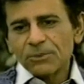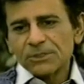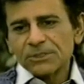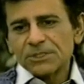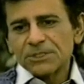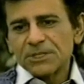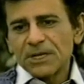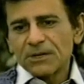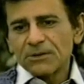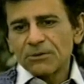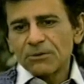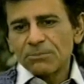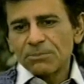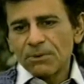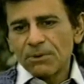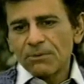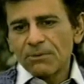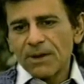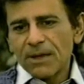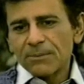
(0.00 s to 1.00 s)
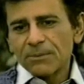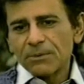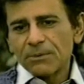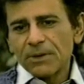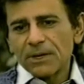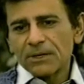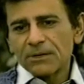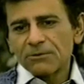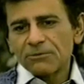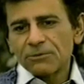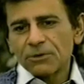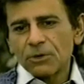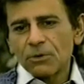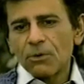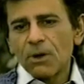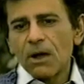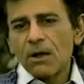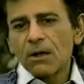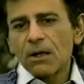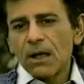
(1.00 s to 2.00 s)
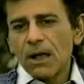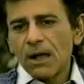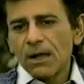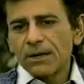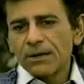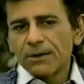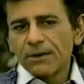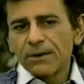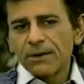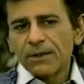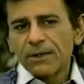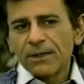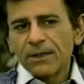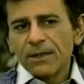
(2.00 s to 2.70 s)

was the general program director for Crowell Collier.